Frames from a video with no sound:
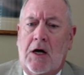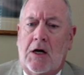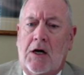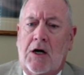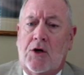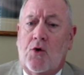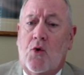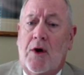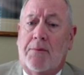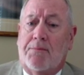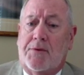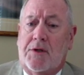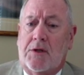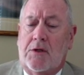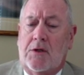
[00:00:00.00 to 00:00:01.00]

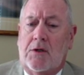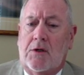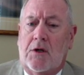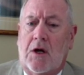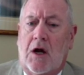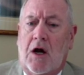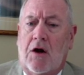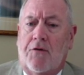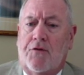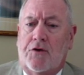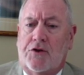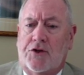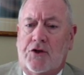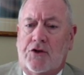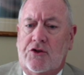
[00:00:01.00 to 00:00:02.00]
equipped for
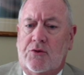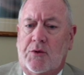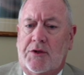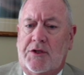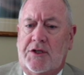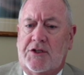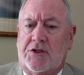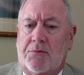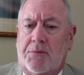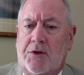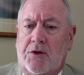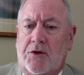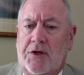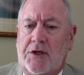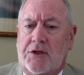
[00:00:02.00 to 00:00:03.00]
students with
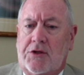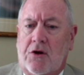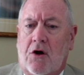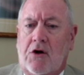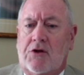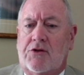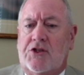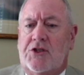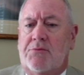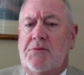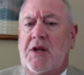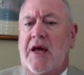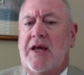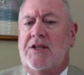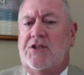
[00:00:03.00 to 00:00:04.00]
disabilities. Our
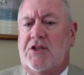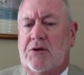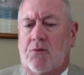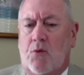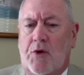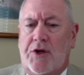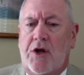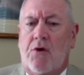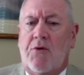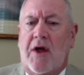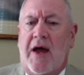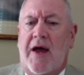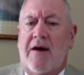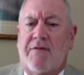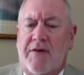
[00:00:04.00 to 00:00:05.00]
gymnasium, we don't
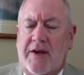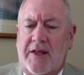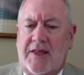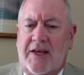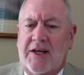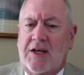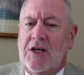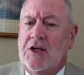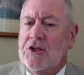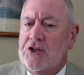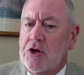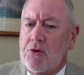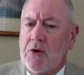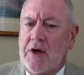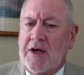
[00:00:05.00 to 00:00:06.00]
have anything.
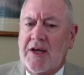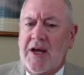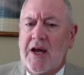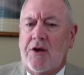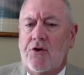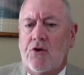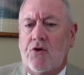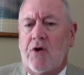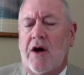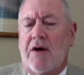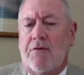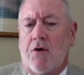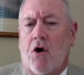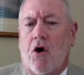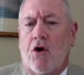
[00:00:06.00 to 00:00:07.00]
So again, you
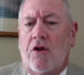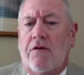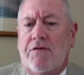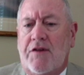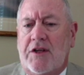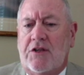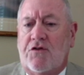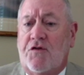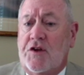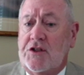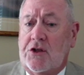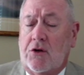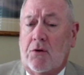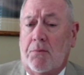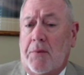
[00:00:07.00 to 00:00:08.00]
have all of these
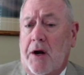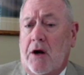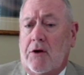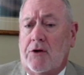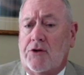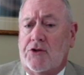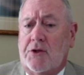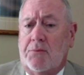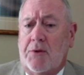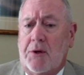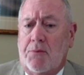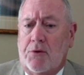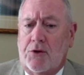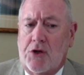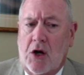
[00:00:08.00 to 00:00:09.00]
physical barriers that
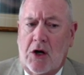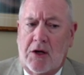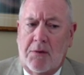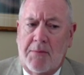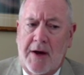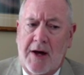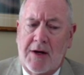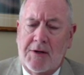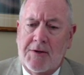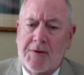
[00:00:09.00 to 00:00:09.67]
people talk about.